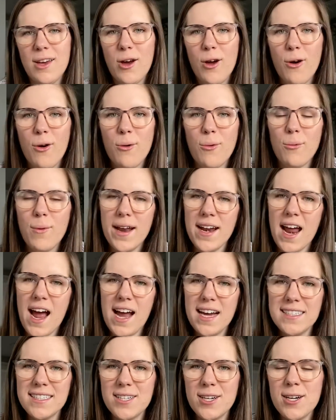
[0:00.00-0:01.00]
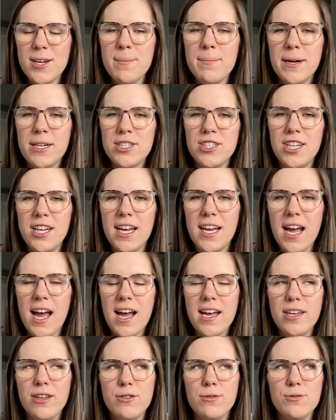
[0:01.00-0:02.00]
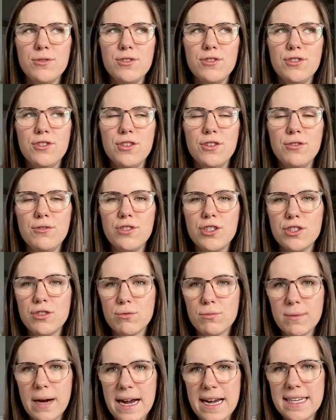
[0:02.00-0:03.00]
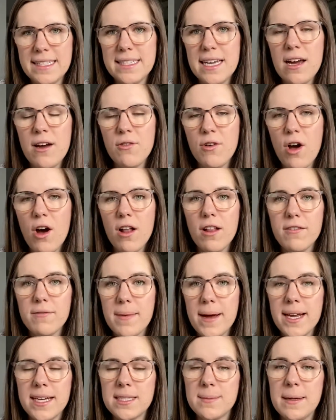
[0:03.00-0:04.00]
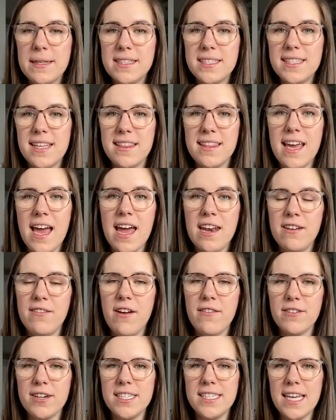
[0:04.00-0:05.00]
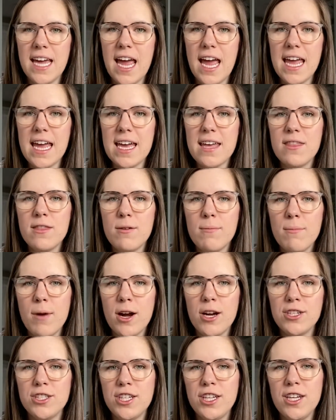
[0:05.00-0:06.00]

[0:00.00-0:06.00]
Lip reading: When I started budgeting, I used to just write down all of my expenses at the end of every day in the margin